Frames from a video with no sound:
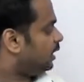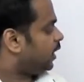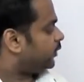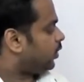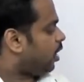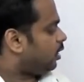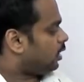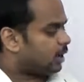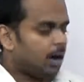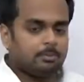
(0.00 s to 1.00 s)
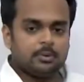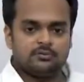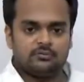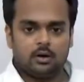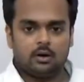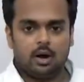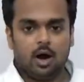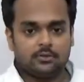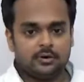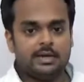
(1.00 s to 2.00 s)
Now there are a couple of
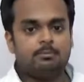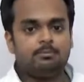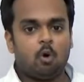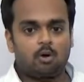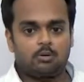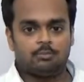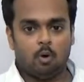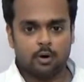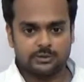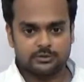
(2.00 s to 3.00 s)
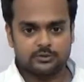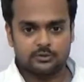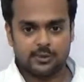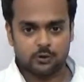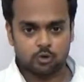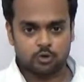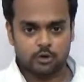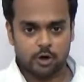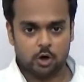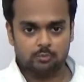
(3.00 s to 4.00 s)
other important points that you
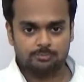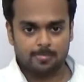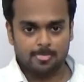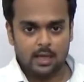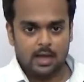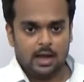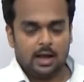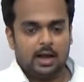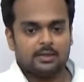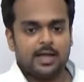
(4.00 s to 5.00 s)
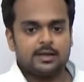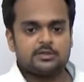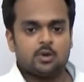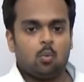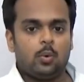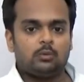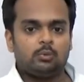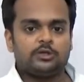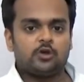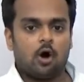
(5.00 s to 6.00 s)
should know. And that is when
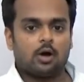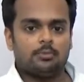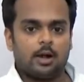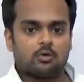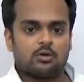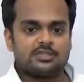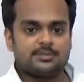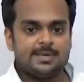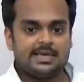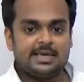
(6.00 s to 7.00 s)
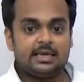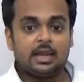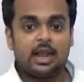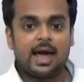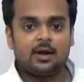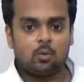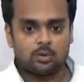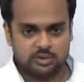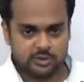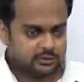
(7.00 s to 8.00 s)
we talk about speaking
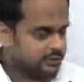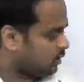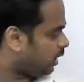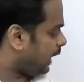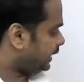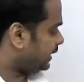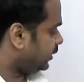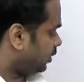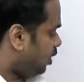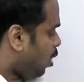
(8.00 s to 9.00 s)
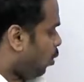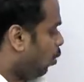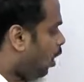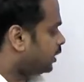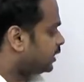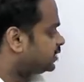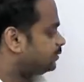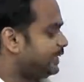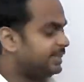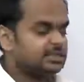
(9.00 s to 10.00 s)
languages, like here, Wanda
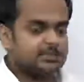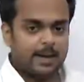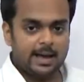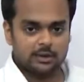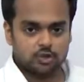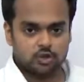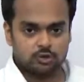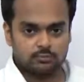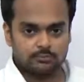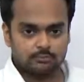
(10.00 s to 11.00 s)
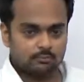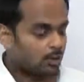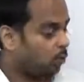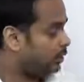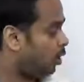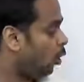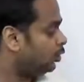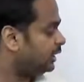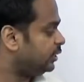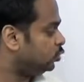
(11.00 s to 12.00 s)
speaks Spanish, we
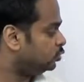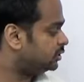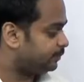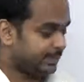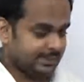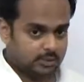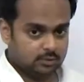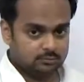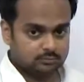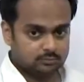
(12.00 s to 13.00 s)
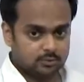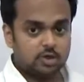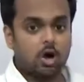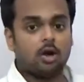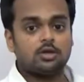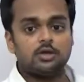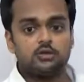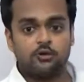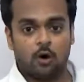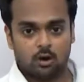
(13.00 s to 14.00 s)
only use speak,
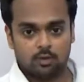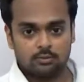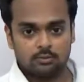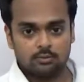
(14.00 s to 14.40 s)
not talk.